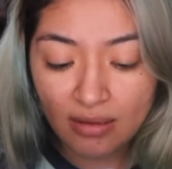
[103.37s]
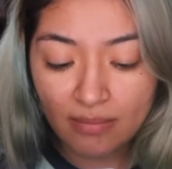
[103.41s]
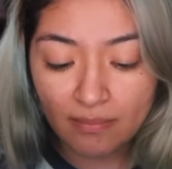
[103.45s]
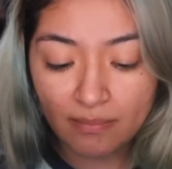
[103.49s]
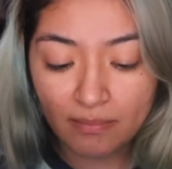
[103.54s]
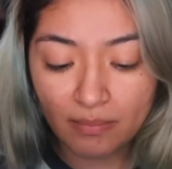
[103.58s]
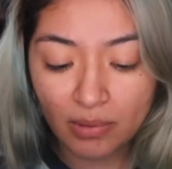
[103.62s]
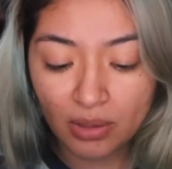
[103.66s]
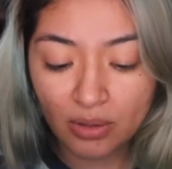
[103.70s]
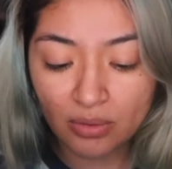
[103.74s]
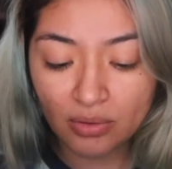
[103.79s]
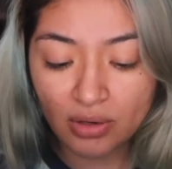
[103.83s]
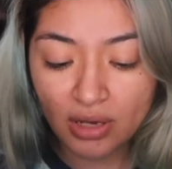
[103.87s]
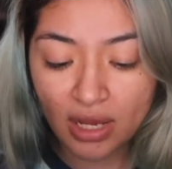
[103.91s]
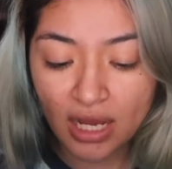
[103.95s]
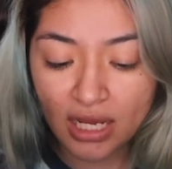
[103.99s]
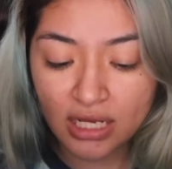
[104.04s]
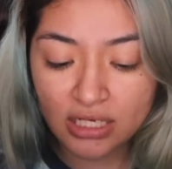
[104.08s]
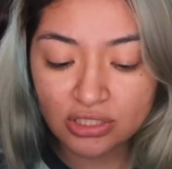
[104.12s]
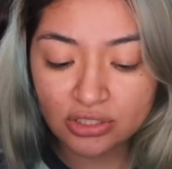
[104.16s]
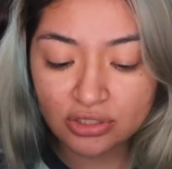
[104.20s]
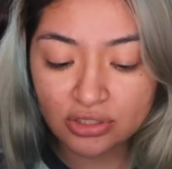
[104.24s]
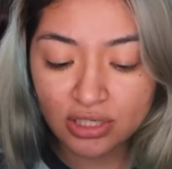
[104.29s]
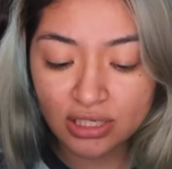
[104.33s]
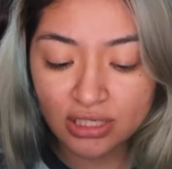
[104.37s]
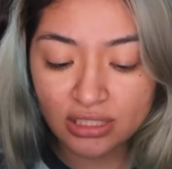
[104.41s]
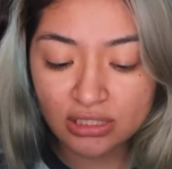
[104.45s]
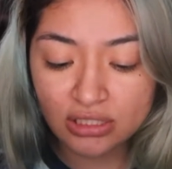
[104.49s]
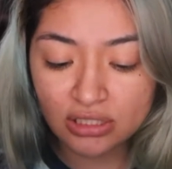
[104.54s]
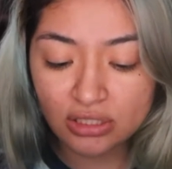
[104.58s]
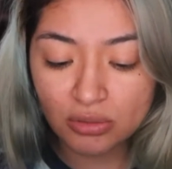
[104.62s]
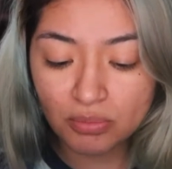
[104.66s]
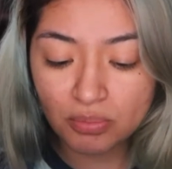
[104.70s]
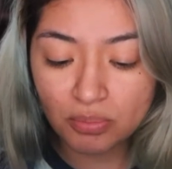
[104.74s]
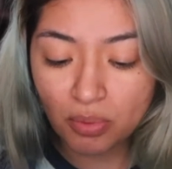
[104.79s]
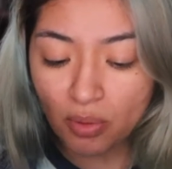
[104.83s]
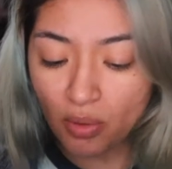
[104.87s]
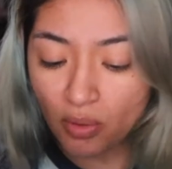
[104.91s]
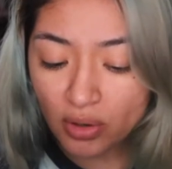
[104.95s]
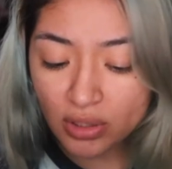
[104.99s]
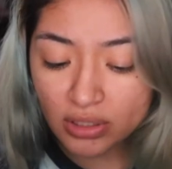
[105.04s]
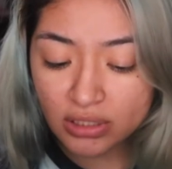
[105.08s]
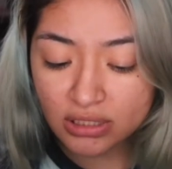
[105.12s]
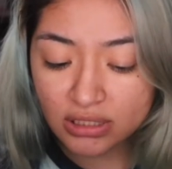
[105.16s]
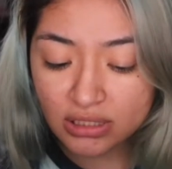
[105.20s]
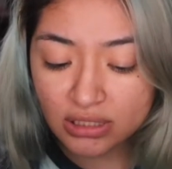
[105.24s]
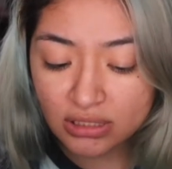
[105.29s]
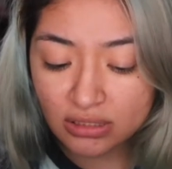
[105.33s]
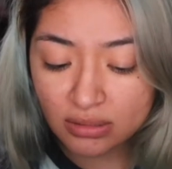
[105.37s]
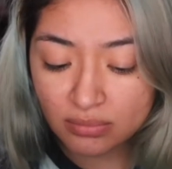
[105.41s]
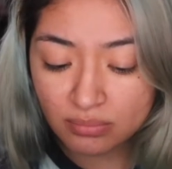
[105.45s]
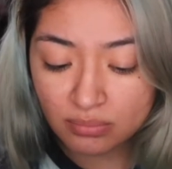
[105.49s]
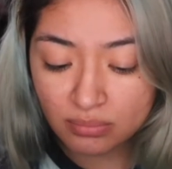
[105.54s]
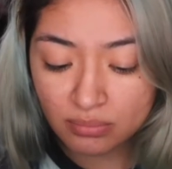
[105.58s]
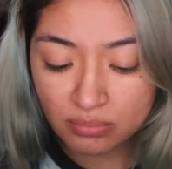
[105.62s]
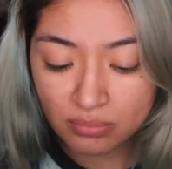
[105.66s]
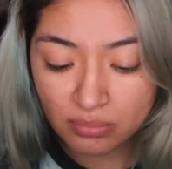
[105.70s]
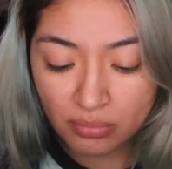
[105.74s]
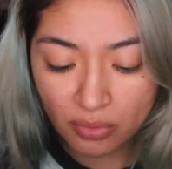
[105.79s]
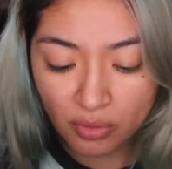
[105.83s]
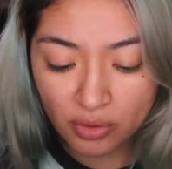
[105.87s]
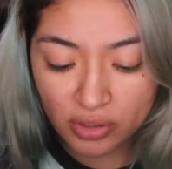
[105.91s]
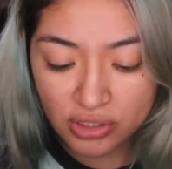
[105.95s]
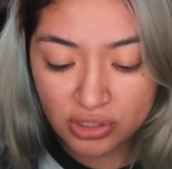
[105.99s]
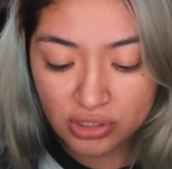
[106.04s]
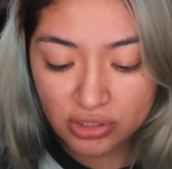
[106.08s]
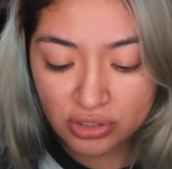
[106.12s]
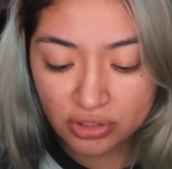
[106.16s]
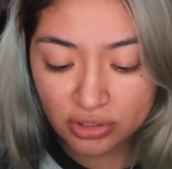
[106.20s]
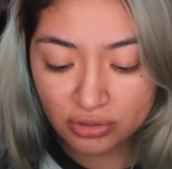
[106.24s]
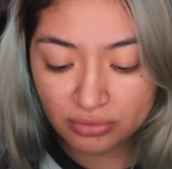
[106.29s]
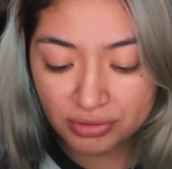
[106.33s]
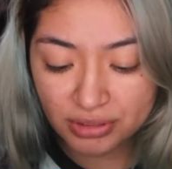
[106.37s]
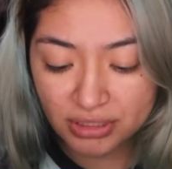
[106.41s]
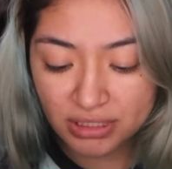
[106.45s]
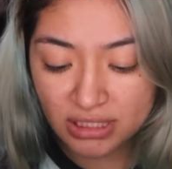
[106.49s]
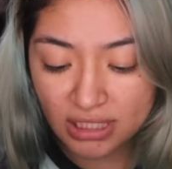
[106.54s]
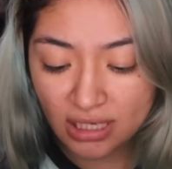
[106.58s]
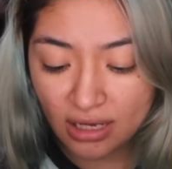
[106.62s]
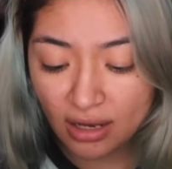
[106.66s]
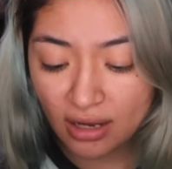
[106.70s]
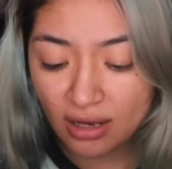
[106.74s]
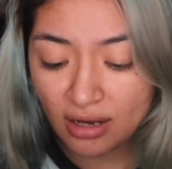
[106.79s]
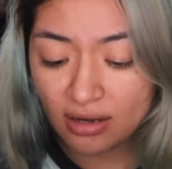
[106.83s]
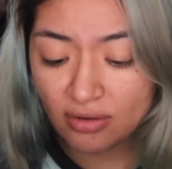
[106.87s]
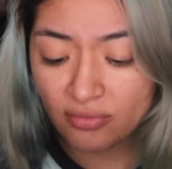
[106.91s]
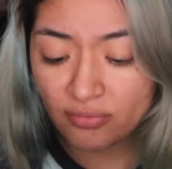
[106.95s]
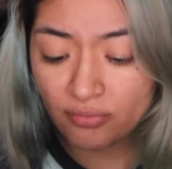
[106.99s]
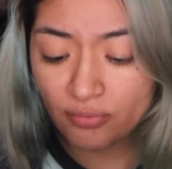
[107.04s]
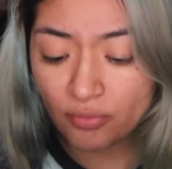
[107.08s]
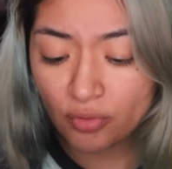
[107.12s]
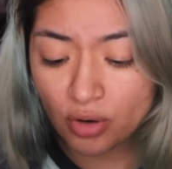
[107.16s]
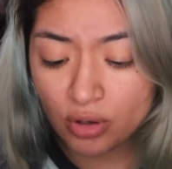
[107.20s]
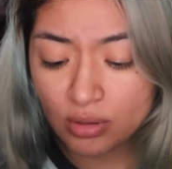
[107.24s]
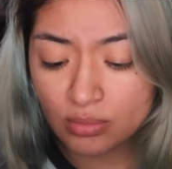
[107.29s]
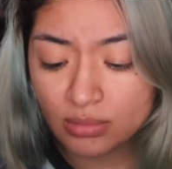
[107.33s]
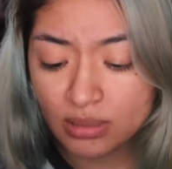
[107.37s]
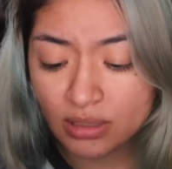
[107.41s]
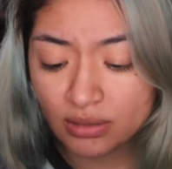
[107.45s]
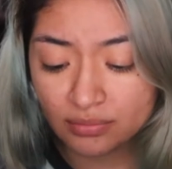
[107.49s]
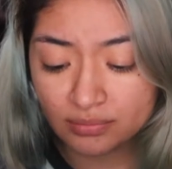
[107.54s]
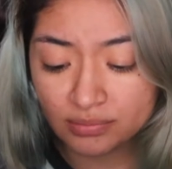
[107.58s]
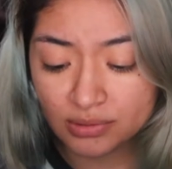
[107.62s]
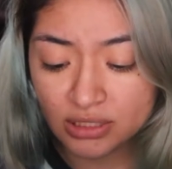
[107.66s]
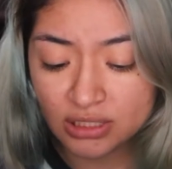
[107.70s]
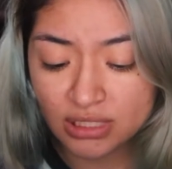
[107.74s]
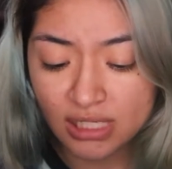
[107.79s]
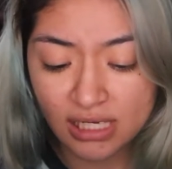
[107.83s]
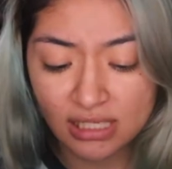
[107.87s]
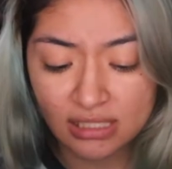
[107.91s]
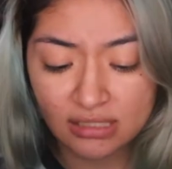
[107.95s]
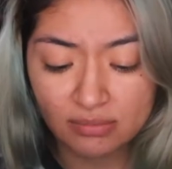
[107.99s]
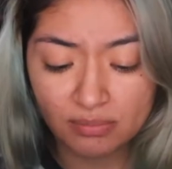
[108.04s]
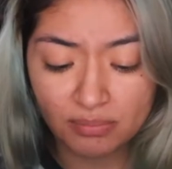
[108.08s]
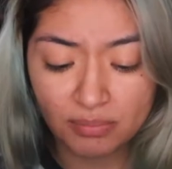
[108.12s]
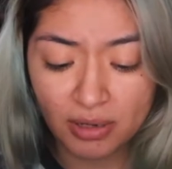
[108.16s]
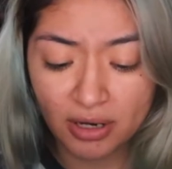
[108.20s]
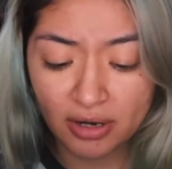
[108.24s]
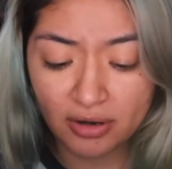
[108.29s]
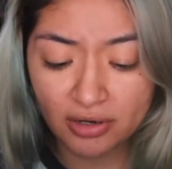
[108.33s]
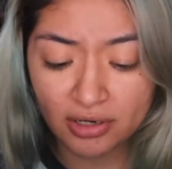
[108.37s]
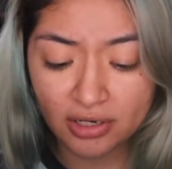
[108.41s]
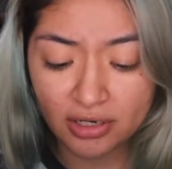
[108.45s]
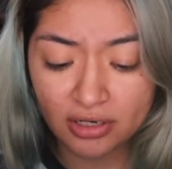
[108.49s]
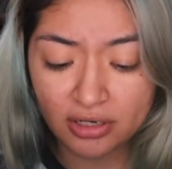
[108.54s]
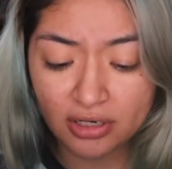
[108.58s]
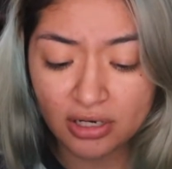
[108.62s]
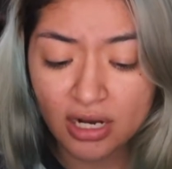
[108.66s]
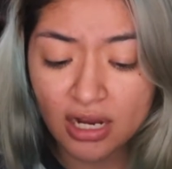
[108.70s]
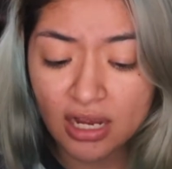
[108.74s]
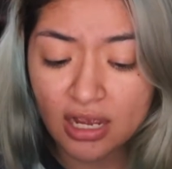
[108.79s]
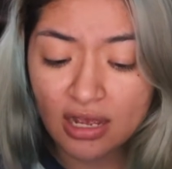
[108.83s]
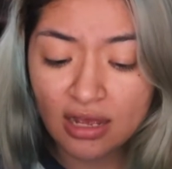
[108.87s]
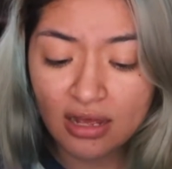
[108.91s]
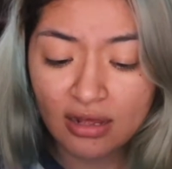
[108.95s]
Milk extract supports moisture retain form of protective barrier